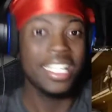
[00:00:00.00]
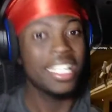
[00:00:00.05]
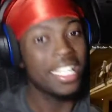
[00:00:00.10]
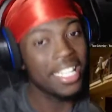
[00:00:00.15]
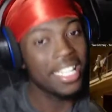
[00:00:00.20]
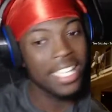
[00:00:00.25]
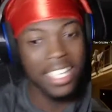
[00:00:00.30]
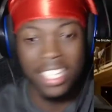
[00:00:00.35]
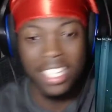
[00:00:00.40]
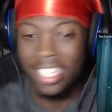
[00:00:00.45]

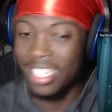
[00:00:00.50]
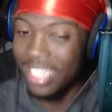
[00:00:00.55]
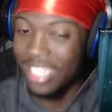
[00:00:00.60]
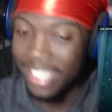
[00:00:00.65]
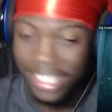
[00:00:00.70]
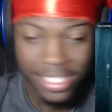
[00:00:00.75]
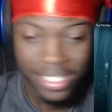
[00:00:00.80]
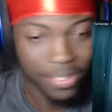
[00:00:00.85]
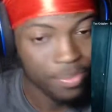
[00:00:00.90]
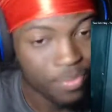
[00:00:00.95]
Before you
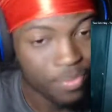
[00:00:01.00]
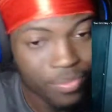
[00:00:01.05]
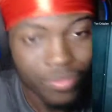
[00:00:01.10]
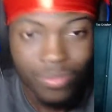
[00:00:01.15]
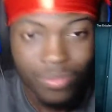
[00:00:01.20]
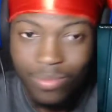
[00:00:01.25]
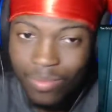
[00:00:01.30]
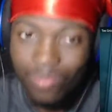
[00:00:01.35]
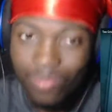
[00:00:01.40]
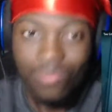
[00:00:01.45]
jump in that
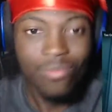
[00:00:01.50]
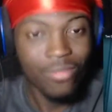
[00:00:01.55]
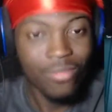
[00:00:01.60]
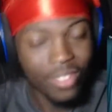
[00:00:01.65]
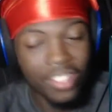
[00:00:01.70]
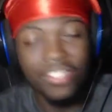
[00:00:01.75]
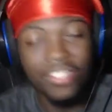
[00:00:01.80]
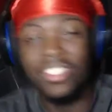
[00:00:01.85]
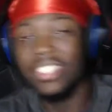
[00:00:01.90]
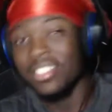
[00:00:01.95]
water, better
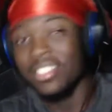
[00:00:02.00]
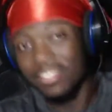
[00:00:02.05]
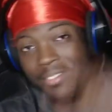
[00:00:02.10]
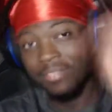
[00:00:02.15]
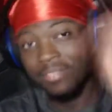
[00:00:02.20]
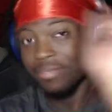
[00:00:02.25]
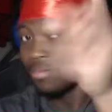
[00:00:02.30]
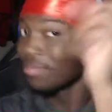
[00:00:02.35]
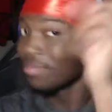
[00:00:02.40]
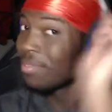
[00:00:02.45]
know what
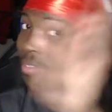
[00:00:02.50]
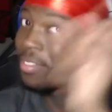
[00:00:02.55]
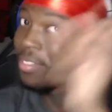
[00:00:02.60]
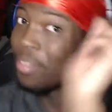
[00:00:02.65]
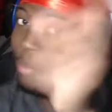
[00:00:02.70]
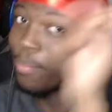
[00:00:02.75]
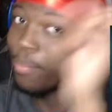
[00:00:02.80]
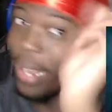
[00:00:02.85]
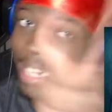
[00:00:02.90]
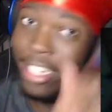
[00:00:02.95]
you diving.
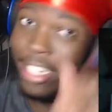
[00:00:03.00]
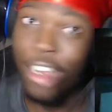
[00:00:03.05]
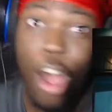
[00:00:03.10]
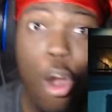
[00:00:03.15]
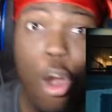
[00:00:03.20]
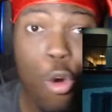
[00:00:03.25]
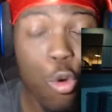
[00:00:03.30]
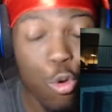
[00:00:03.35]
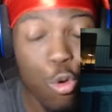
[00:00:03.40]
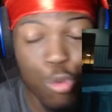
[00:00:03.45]
Better
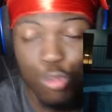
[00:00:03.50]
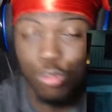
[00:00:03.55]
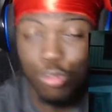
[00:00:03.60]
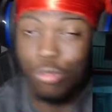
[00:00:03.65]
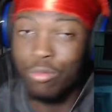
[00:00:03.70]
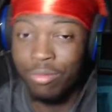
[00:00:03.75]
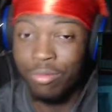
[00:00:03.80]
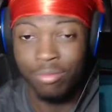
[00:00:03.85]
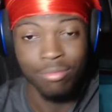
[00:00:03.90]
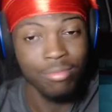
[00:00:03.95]
know. Trying to
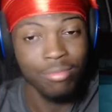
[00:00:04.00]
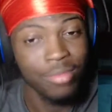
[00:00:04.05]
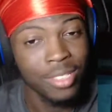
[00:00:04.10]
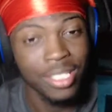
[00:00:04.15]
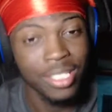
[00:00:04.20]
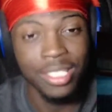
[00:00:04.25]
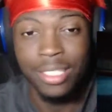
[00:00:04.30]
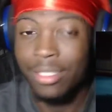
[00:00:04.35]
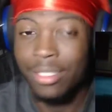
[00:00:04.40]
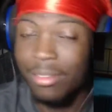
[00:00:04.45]
be something
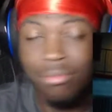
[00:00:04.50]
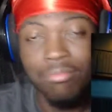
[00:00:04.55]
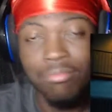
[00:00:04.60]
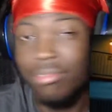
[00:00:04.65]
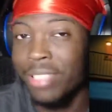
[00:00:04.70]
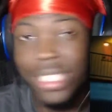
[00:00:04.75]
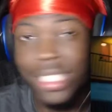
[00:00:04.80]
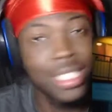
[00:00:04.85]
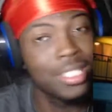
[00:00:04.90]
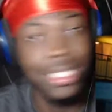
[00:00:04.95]
you ain't.
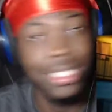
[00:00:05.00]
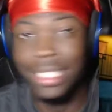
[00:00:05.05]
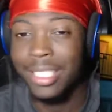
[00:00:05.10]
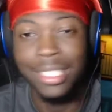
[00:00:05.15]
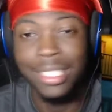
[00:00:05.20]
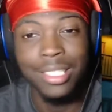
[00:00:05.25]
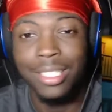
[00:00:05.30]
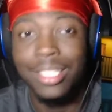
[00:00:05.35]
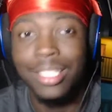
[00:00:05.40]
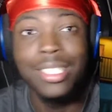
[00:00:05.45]

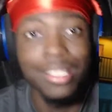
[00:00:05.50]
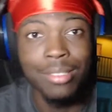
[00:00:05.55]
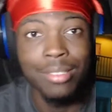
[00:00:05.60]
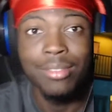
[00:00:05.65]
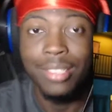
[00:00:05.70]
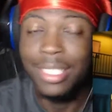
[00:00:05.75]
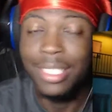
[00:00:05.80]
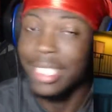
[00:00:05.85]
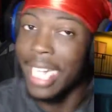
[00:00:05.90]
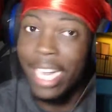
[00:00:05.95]

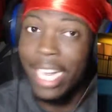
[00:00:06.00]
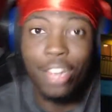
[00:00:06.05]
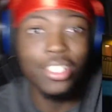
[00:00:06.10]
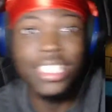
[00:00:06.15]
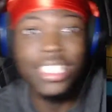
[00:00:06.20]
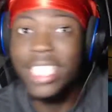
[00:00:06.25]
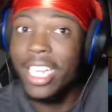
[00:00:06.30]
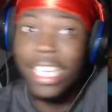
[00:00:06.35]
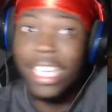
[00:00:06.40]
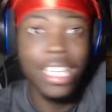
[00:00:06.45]
They gonna
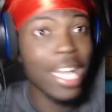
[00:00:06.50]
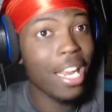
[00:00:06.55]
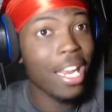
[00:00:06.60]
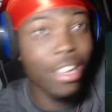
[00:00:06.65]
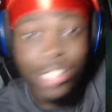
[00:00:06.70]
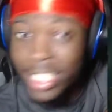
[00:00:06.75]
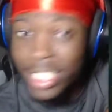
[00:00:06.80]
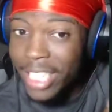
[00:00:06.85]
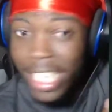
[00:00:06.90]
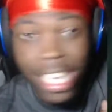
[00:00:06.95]
send
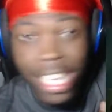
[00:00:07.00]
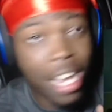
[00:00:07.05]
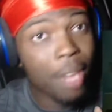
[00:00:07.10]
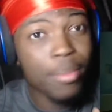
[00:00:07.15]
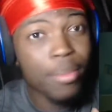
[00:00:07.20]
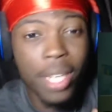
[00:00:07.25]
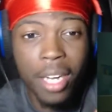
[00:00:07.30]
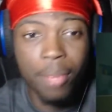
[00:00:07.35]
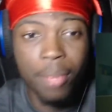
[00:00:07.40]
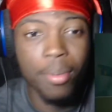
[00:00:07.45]
you up
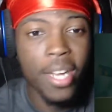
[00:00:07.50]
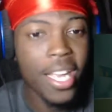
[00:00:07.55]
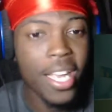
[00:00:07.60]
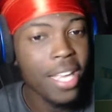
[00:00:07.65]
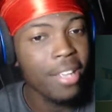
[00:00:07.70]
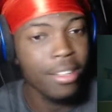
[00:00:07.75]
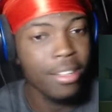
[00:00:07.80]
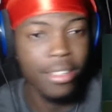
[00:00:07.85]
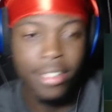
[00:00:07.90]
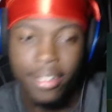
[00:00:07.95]
there, boy.
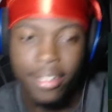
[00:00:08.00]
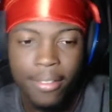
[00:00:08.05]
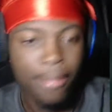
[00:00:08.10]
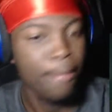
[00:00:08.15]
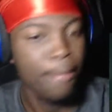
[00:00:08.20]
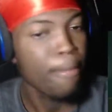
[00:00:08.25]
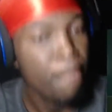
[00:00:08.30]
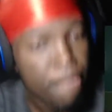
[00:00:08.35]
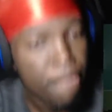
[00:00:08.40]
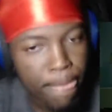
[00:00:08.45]
Chair, but he
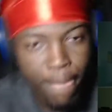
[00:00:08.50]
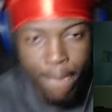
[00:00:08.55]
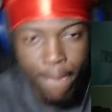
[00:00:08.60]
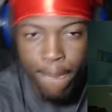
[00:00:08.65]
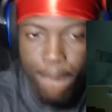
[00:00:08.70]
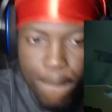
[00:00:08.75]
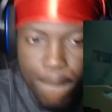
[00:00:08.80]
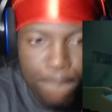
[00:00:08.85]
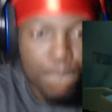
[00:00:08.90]
gonna live.